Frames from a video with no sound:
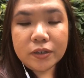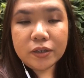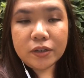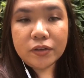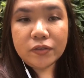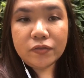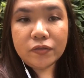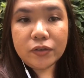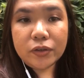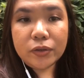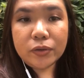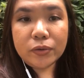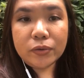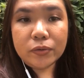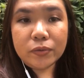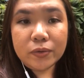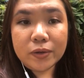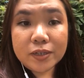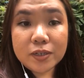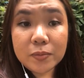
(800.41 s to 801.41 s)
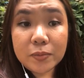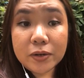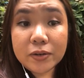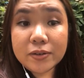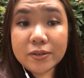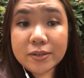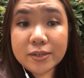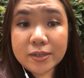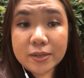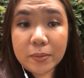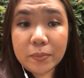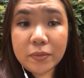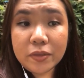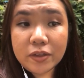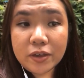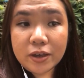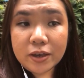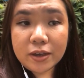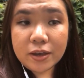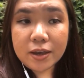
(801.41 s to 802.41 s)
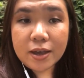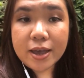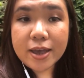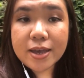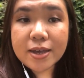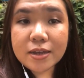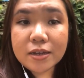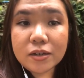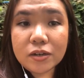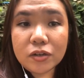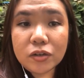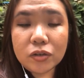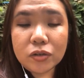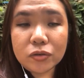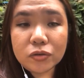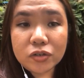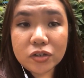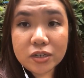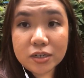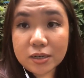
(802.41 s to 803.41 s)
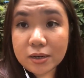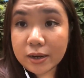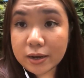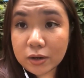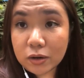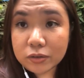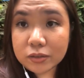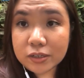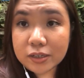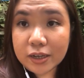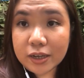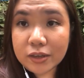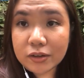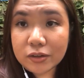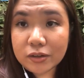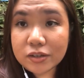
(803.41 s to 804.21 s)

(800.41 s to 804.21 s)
if you experience something and you just deny it altogether,